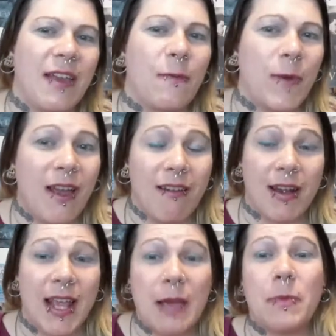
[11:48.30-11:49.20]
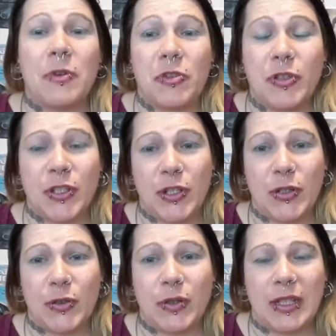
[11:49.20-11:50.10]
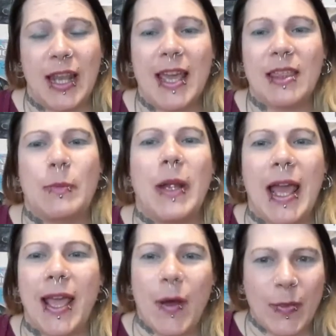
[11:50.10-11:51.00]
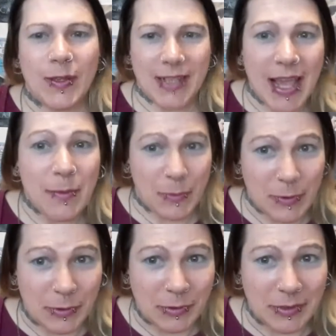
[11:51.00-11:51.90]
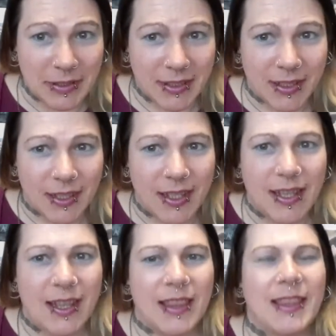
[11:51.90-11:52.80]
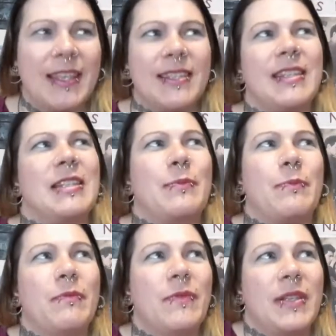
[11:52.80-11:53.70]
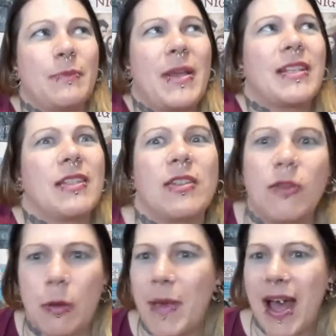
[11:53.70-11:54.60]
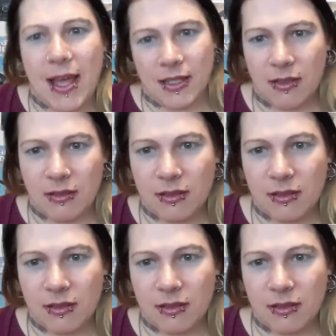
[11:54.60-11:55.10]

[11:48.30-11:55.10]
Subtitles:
if we are unable to lay the plate on the table, this makes us look bad.